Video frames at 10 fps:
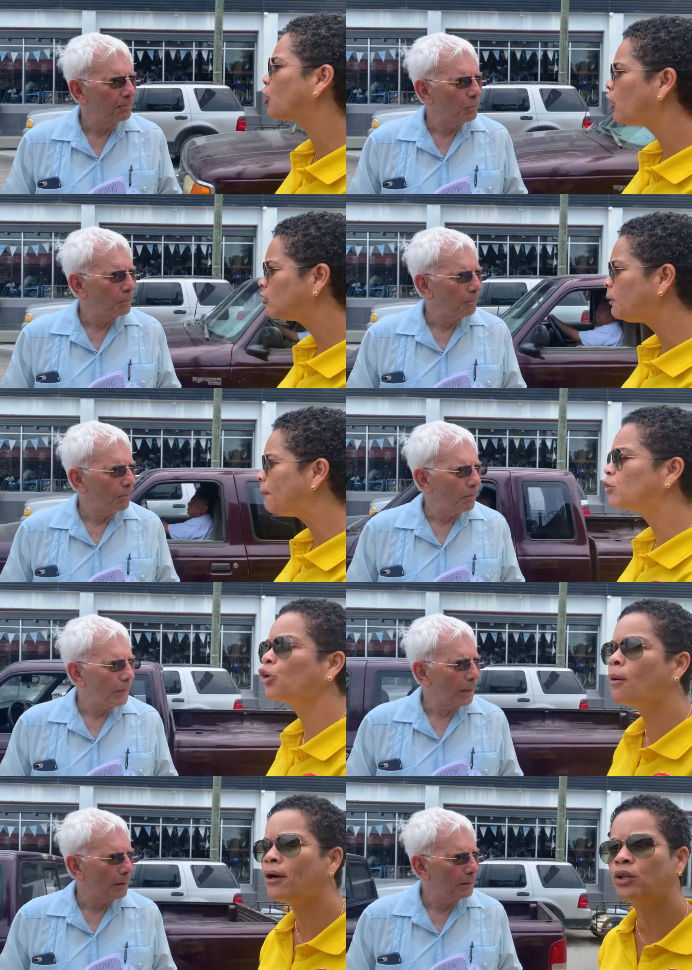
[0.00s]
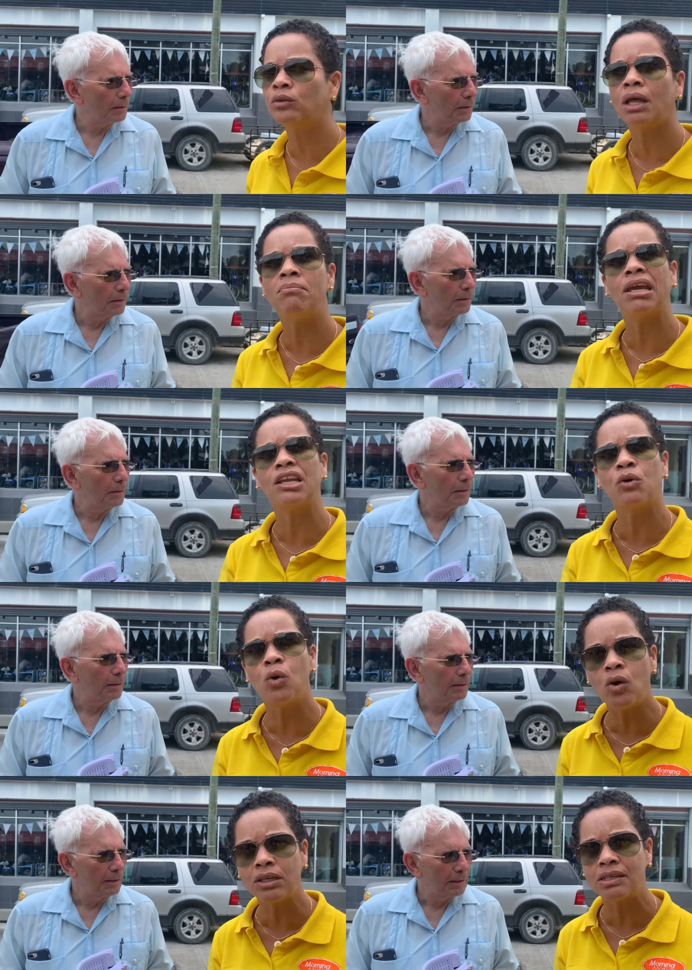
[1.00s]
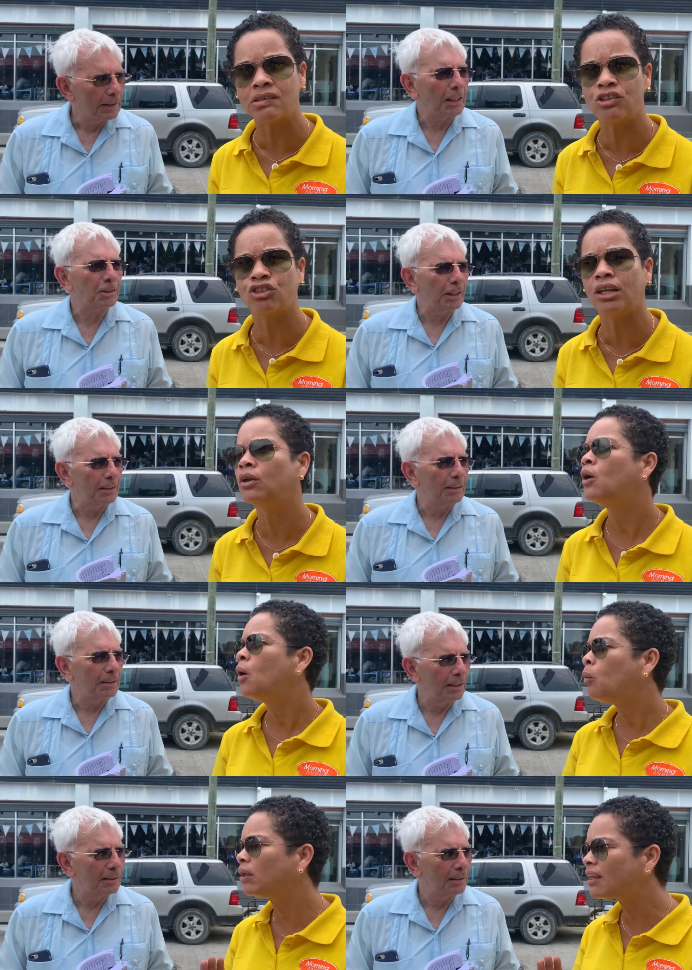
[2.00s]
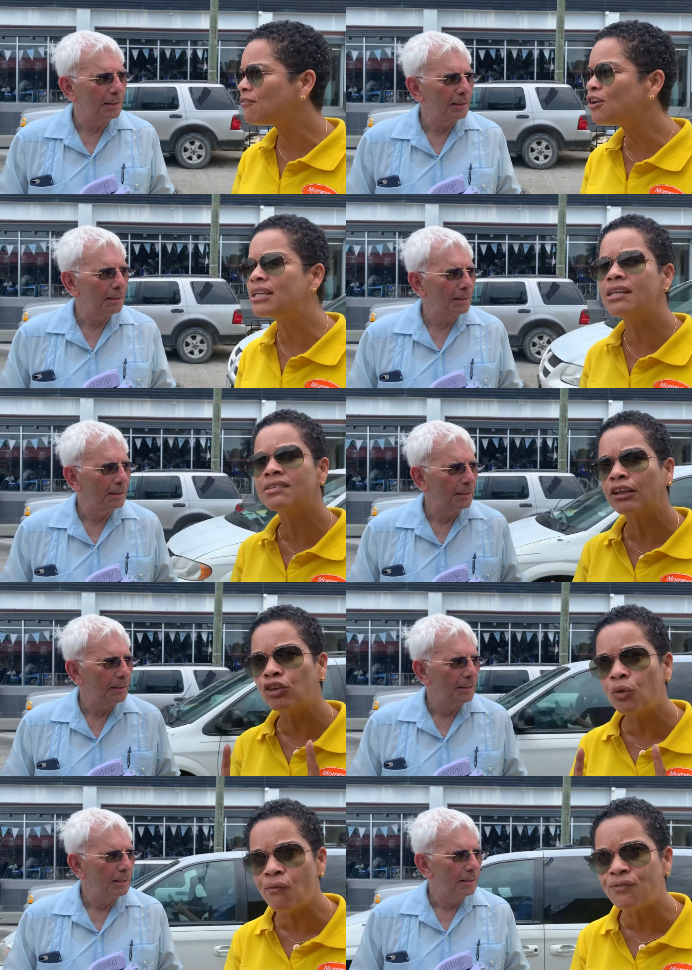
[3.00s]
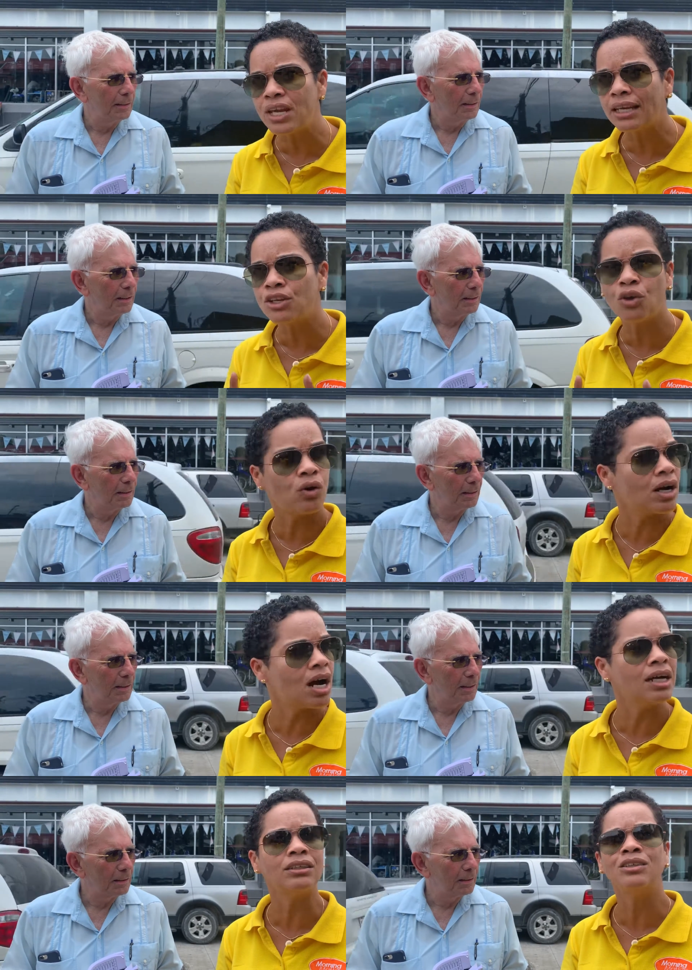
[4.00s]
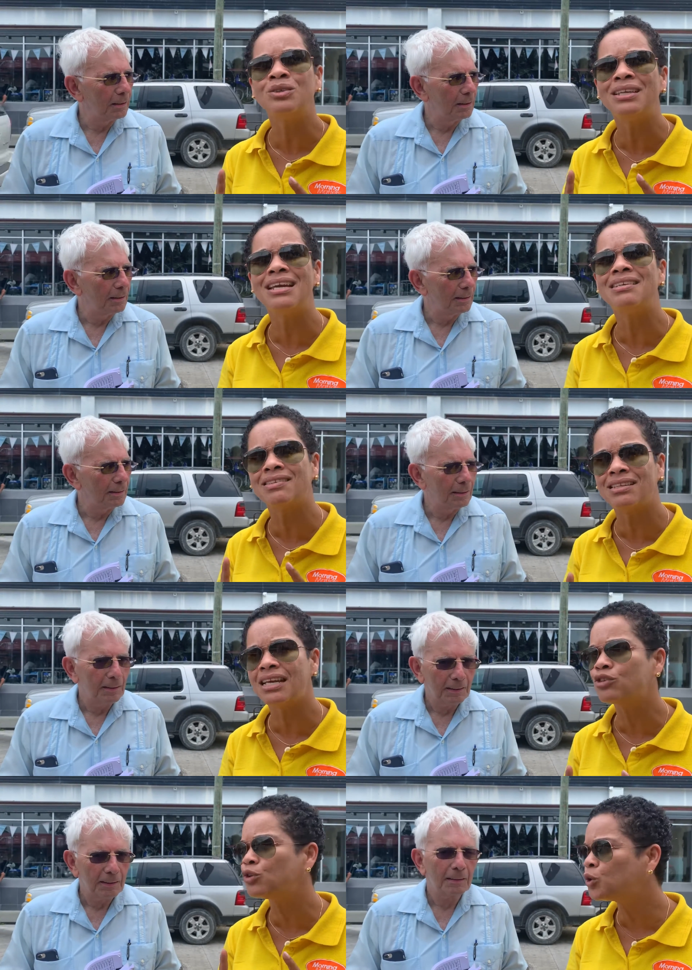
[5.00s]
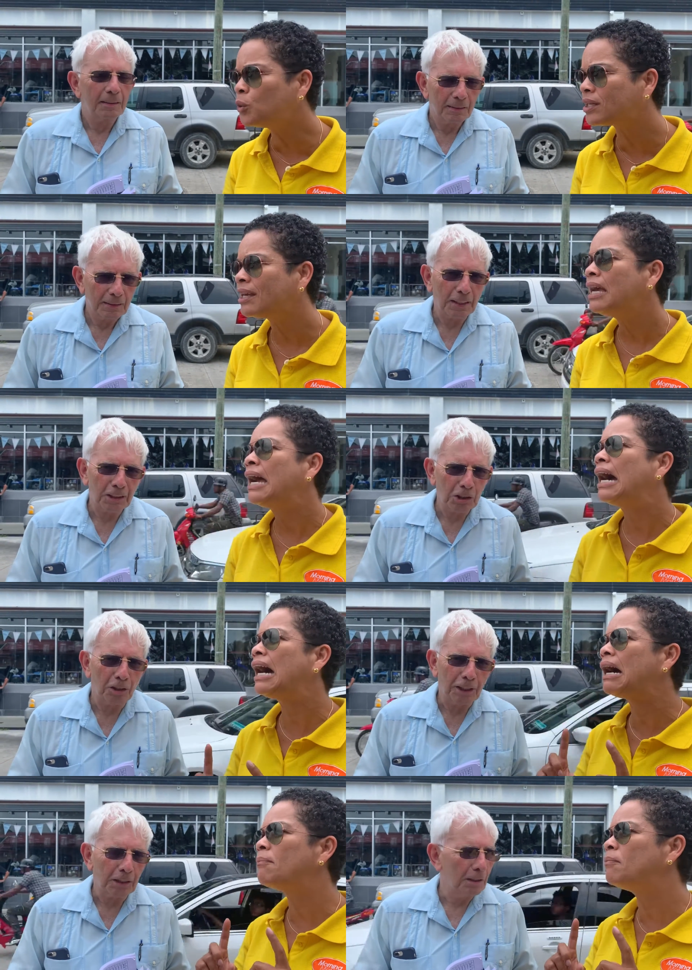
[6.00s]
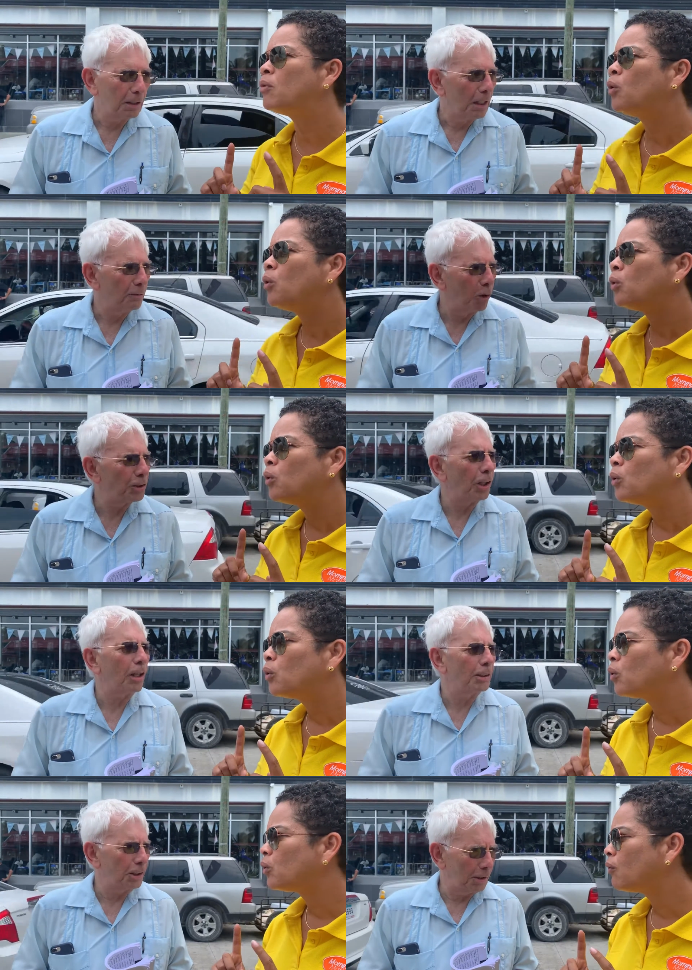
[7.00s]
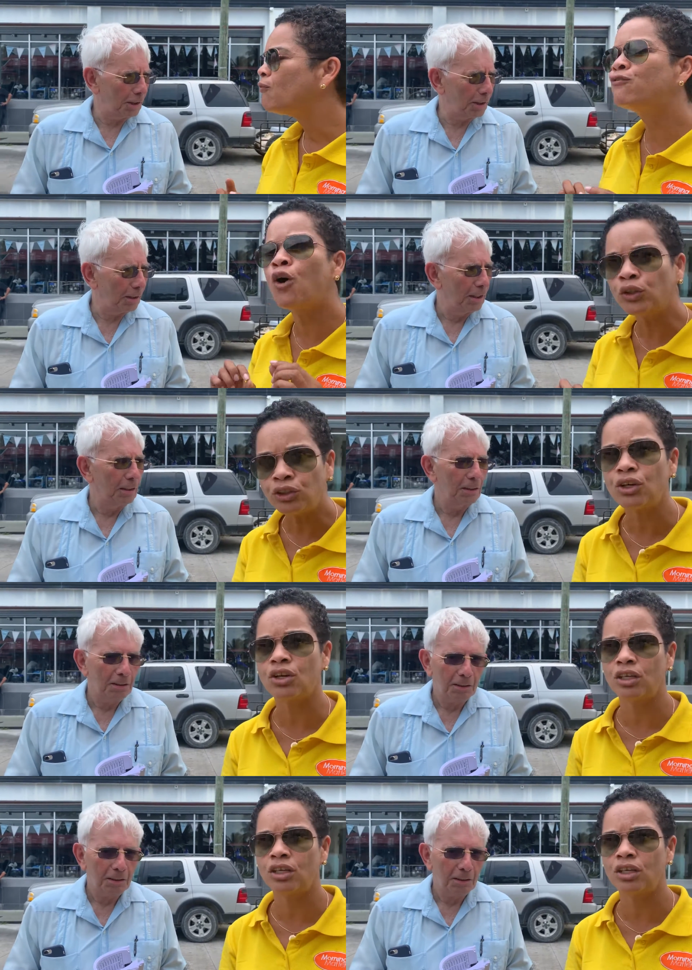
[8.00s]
Speaker 1: encourage people to come on out and make their own decision whatever it is that you feel in your heart, today is the day to do it. Um,
Speaker 2: vote your conscience.
Speaker 1: Vote your